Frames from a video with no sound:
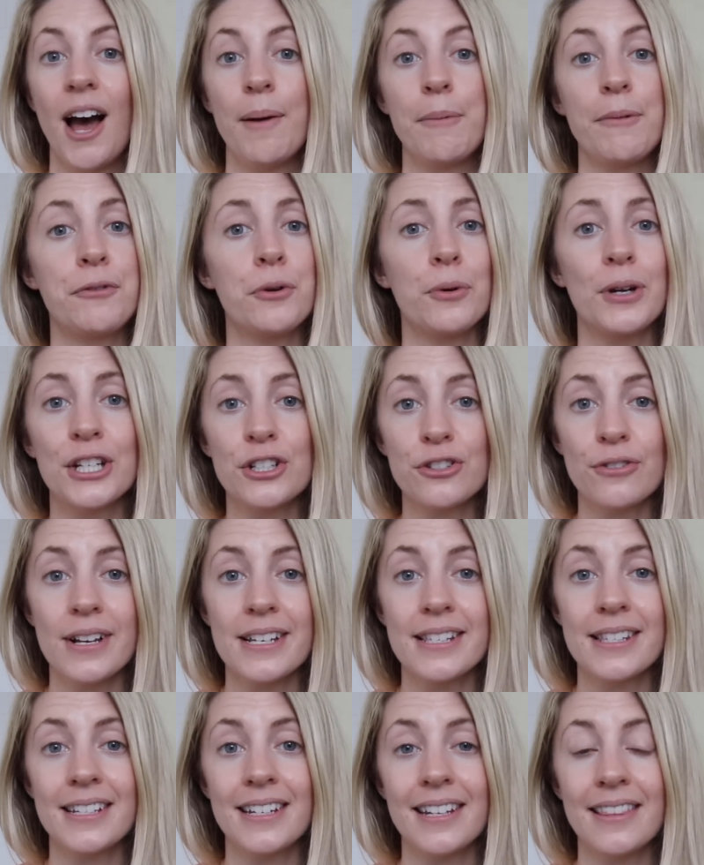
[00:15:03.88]
if you're
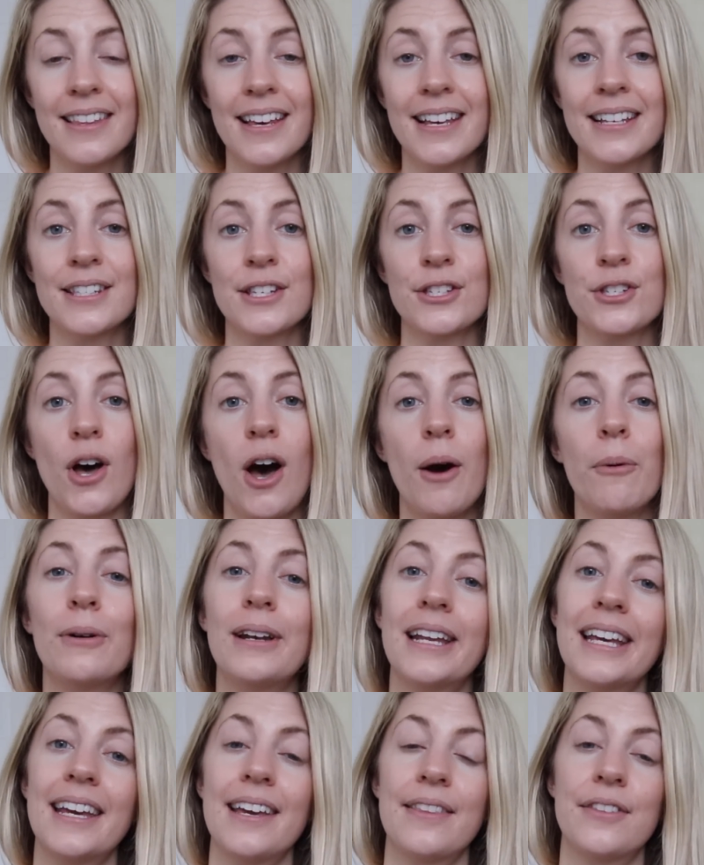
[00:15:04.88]
interested in this, so I will
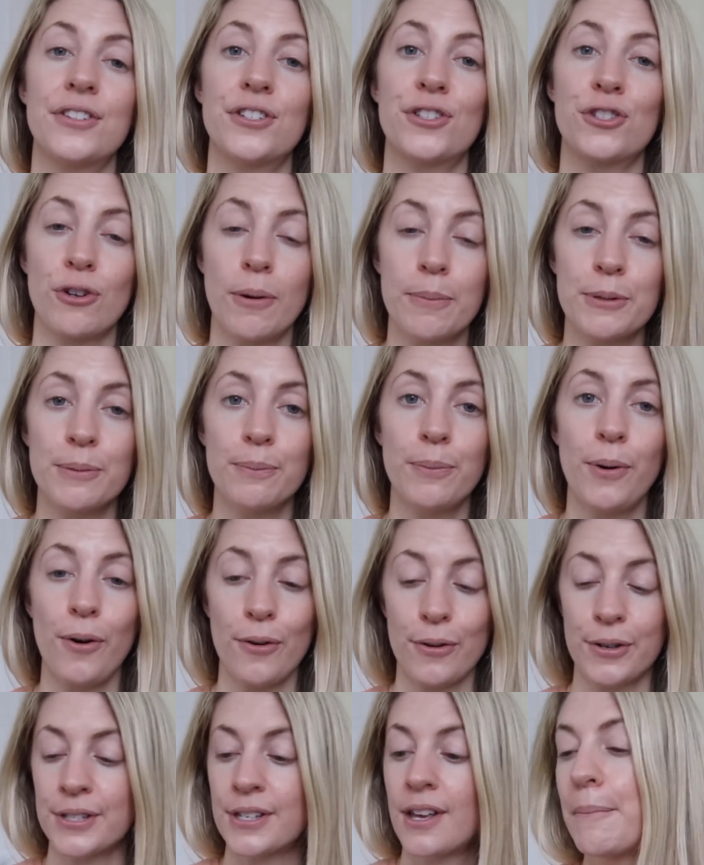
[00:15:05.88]
link it in the description
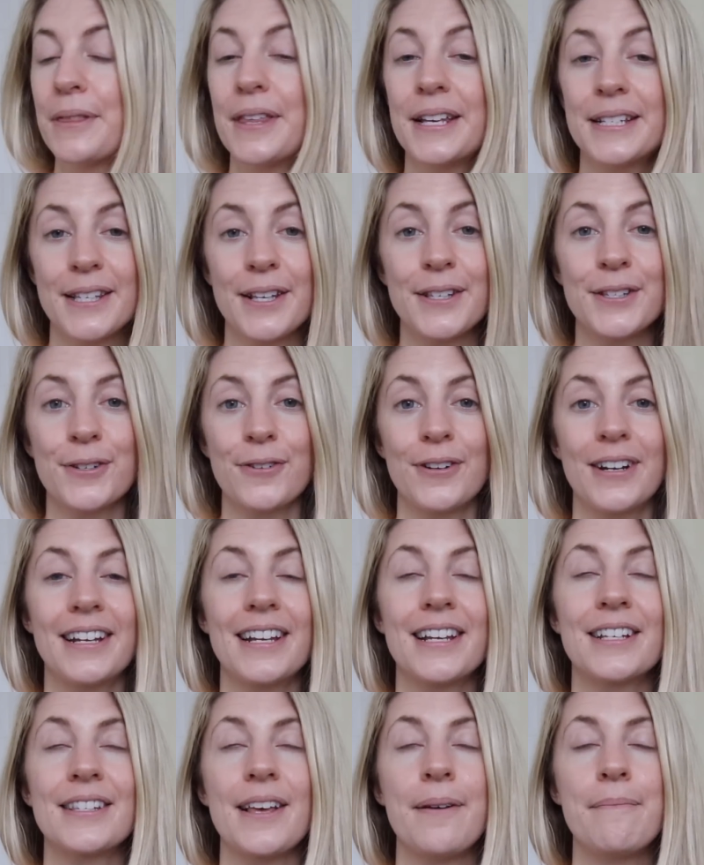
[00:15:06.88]
box. But this sunscreen is